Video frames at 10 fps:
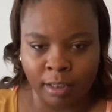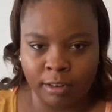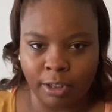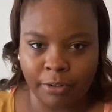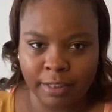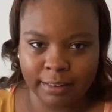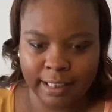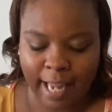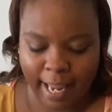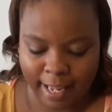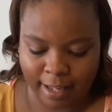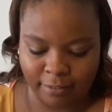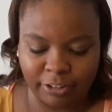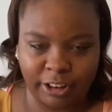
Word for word: So Kristen F.